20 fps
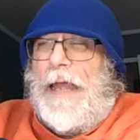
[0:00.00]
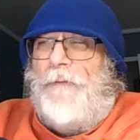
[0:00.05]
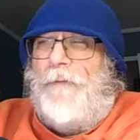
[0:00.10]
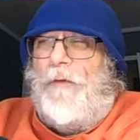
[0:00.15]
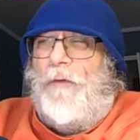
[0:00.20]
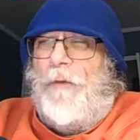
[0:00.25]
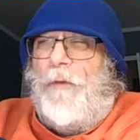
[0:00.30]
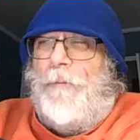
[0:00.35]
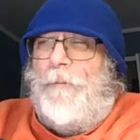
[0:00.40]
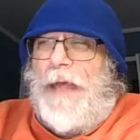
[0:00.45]

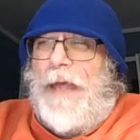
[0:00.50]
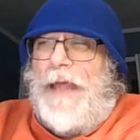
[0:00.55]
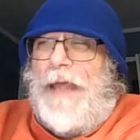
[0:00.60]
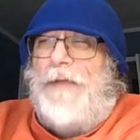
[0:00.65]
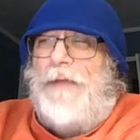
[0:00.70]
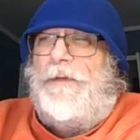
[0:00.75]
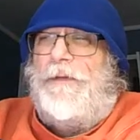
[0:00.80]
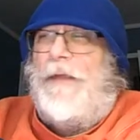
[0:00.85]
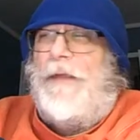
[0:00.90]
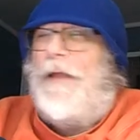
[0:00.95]
for
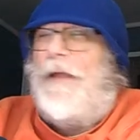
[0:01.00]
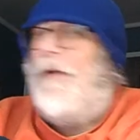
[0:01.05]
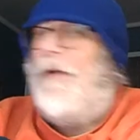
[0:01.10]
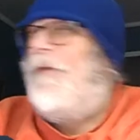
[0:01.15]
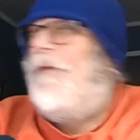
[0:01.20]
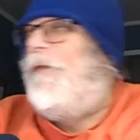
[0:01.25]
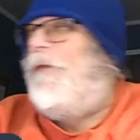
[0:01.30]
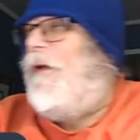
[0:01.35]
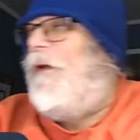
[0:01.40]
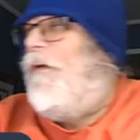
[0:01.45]
bag sale
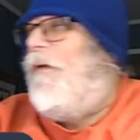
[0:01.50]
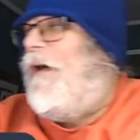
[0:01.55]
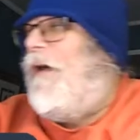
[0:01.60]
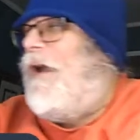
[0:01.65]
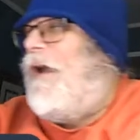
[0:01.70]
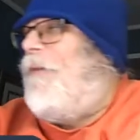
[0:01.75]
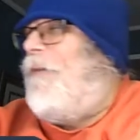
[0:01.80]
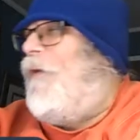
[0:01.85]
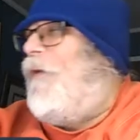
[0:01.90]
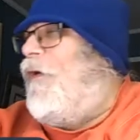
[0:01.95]
so
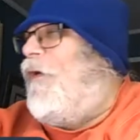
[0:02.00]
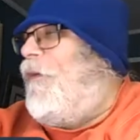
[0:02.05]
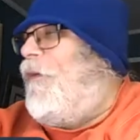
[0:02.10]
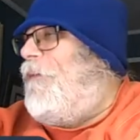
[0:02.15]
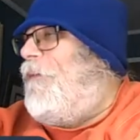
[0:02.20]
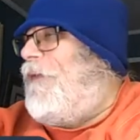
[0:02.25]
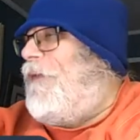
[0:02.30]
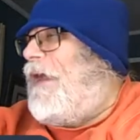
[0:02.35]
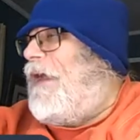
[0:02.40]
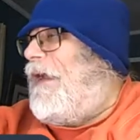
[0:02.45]
i'm
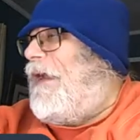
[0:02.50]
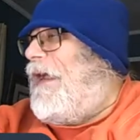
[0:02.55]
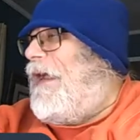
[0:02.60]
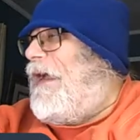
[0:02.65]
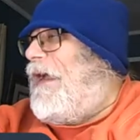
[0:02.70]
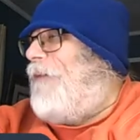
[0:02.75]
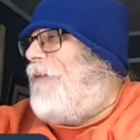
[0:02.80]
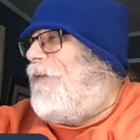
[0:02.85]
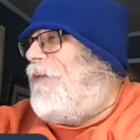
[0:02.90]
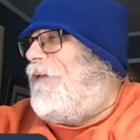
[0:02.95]
hoping that
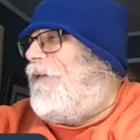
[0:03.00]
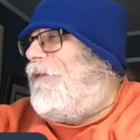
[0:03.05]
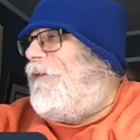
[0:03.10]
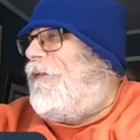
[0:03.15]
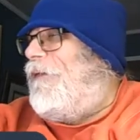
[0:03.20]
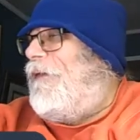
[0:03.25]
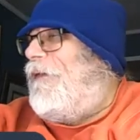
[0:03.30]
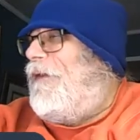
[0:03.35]
happens